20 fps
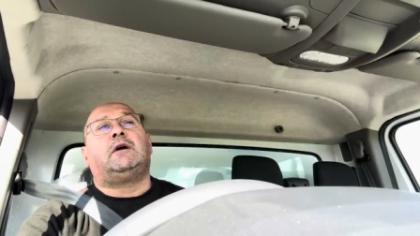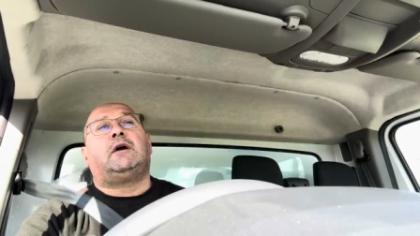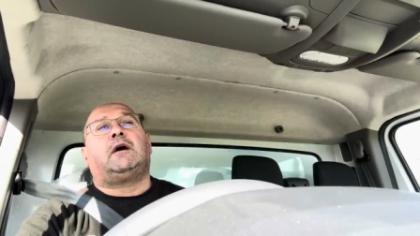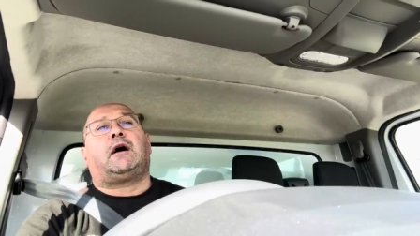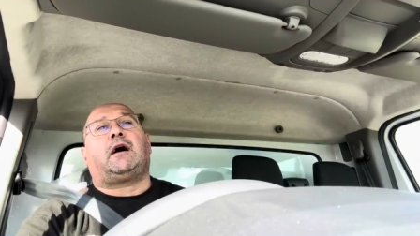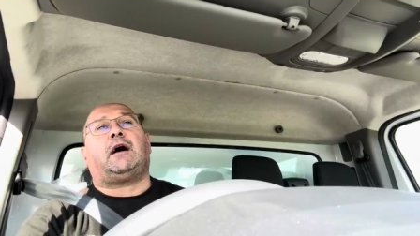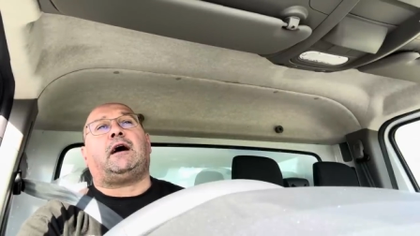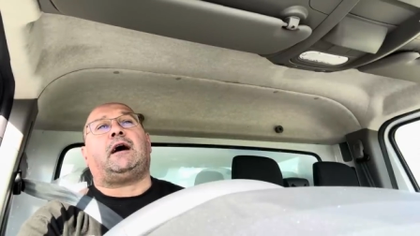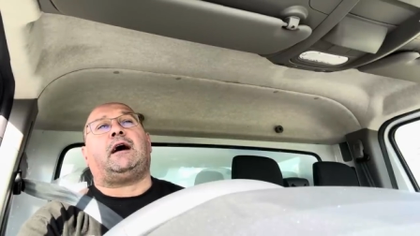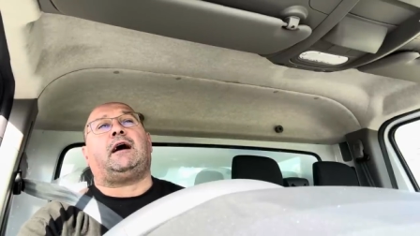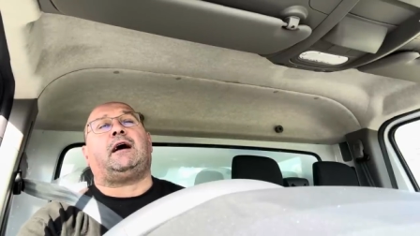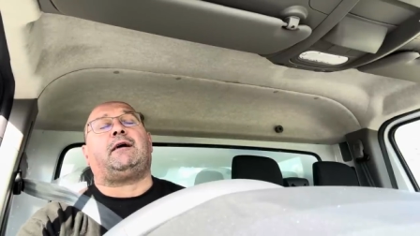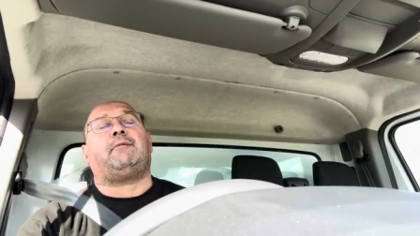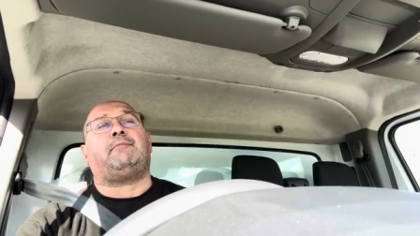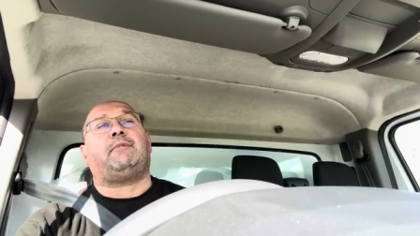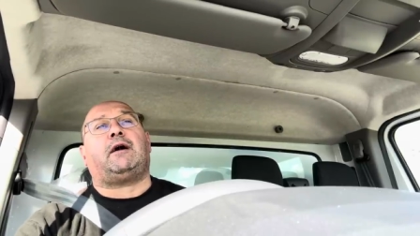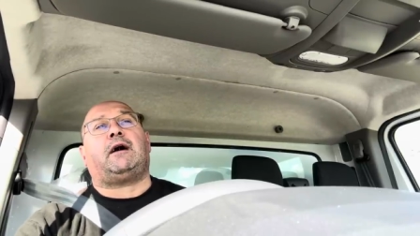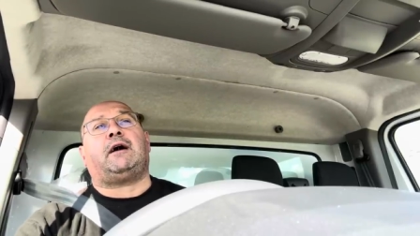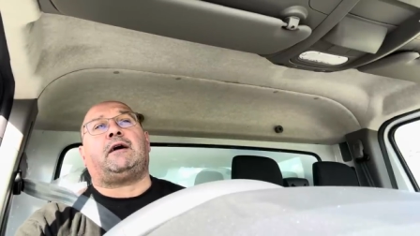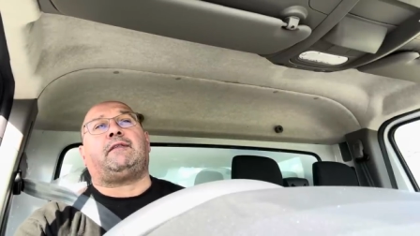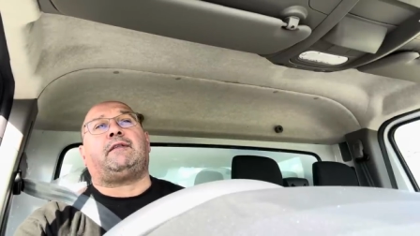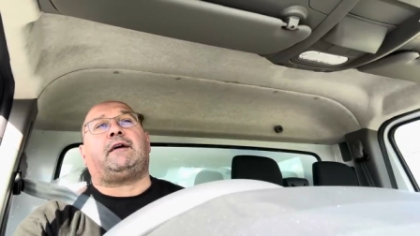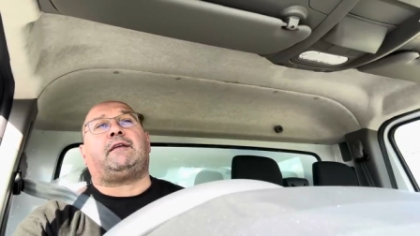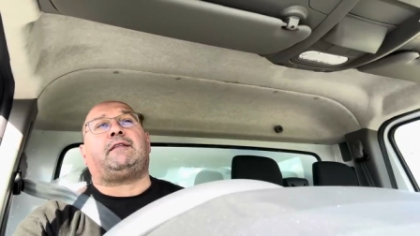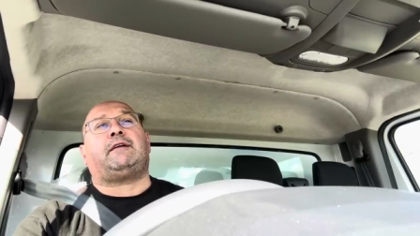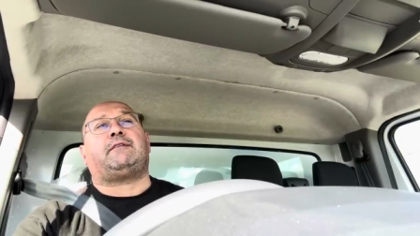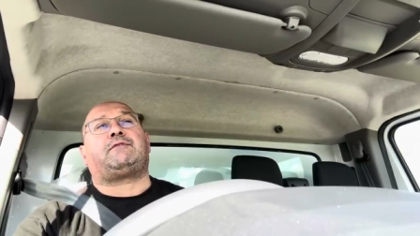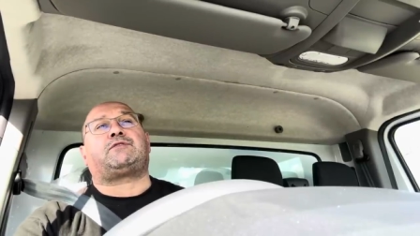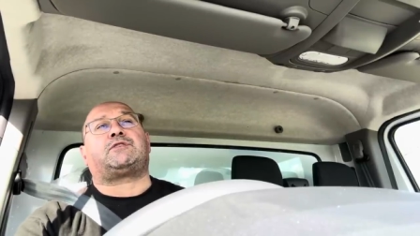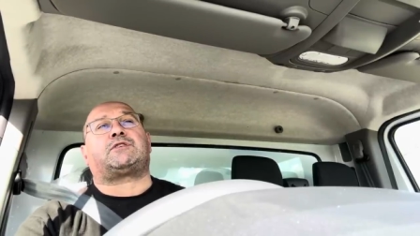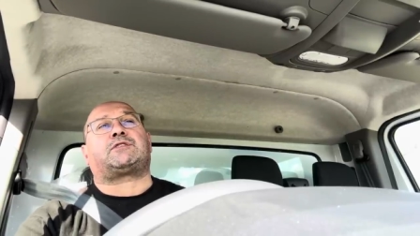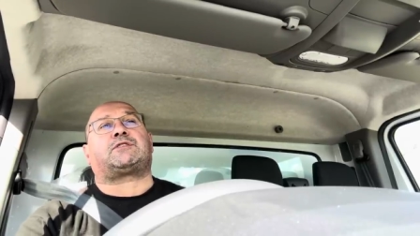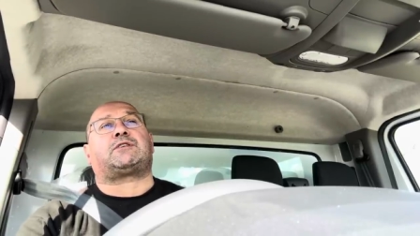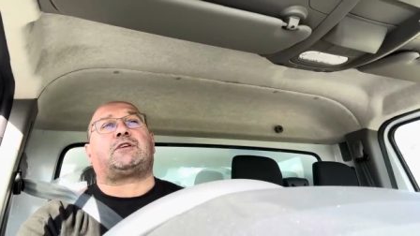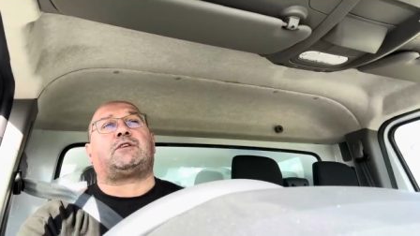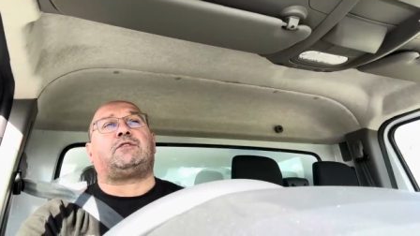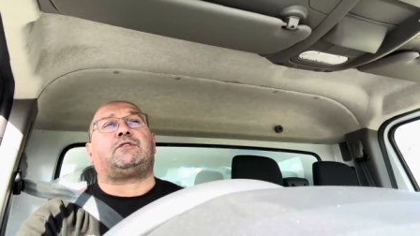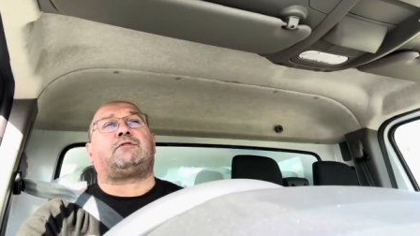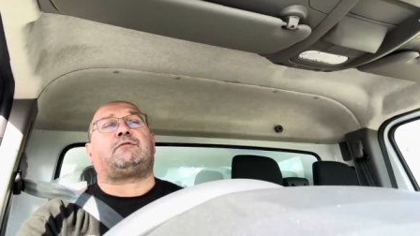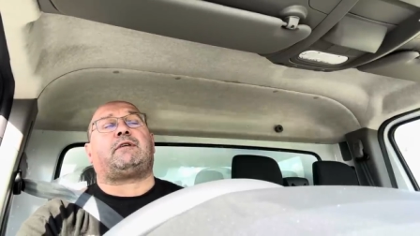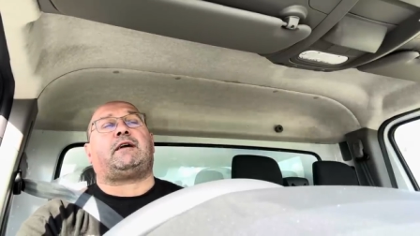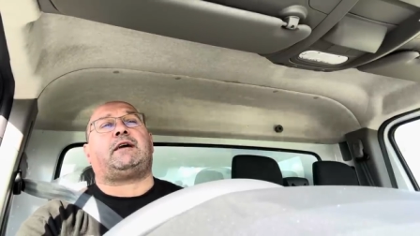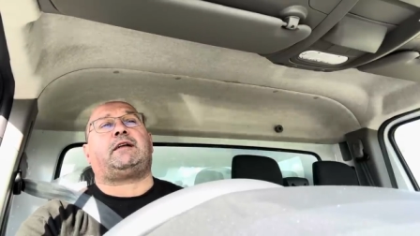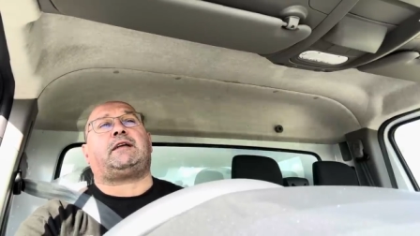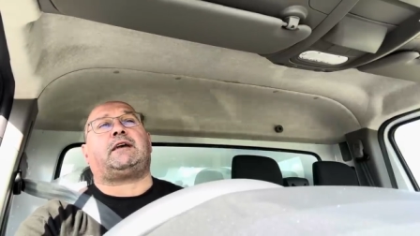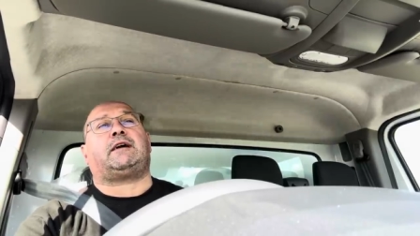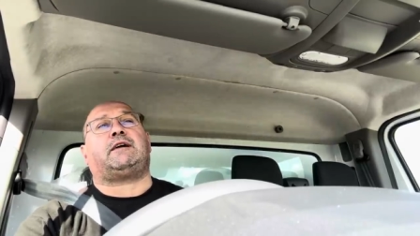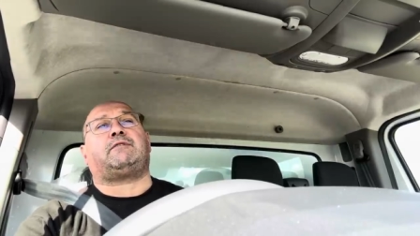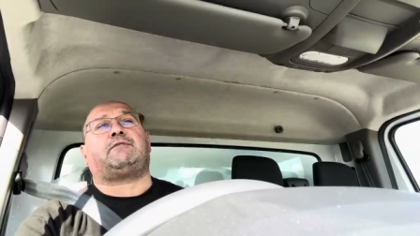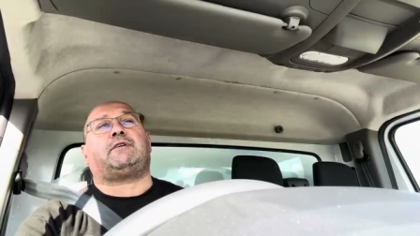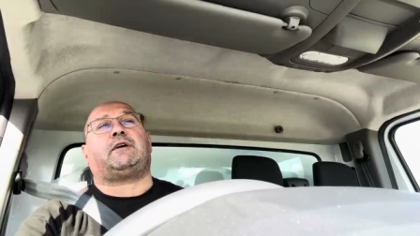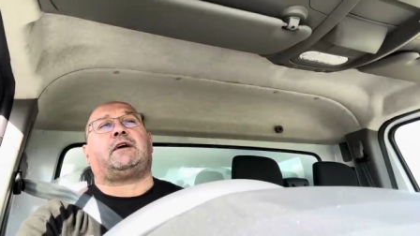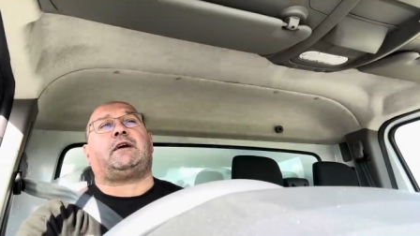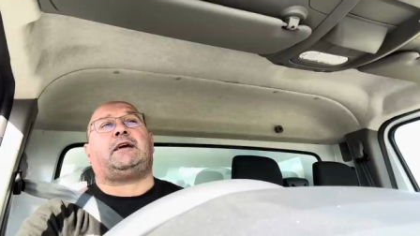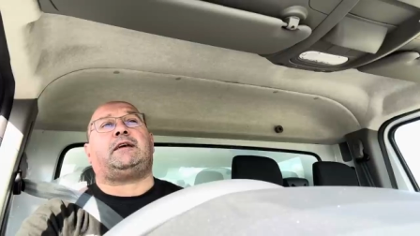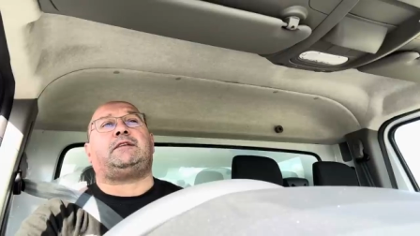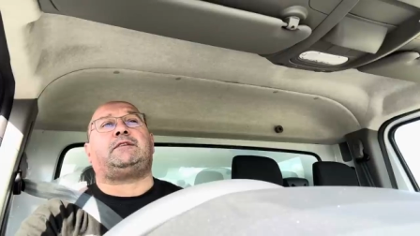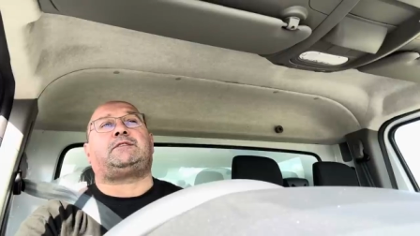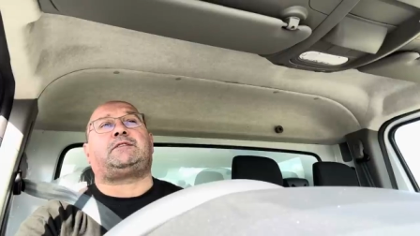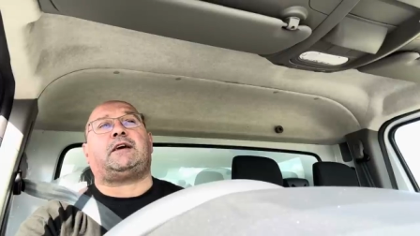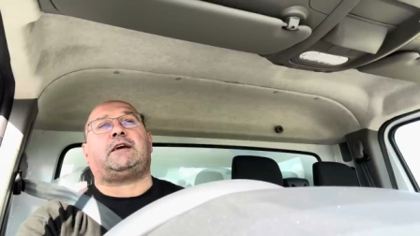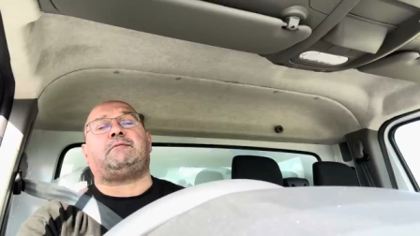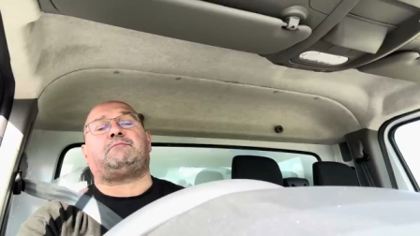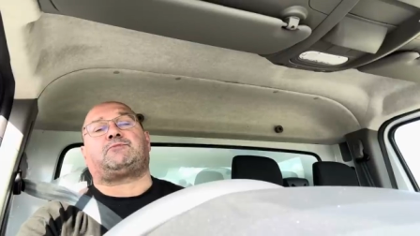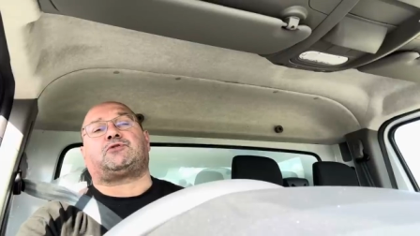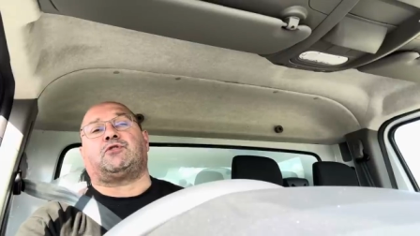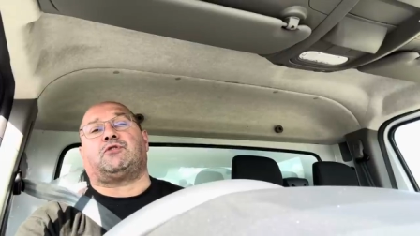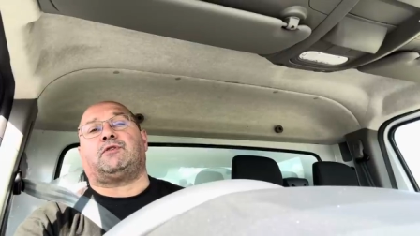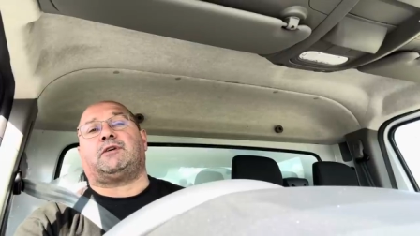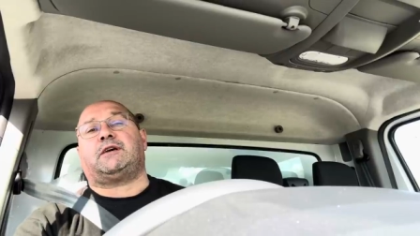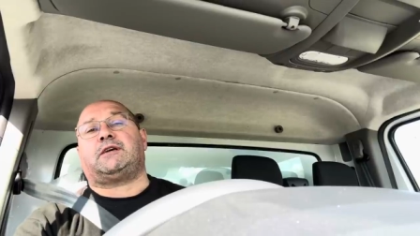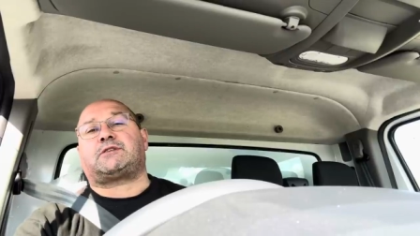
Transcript: Um, and then they've just said on the radio that in Deepjoy,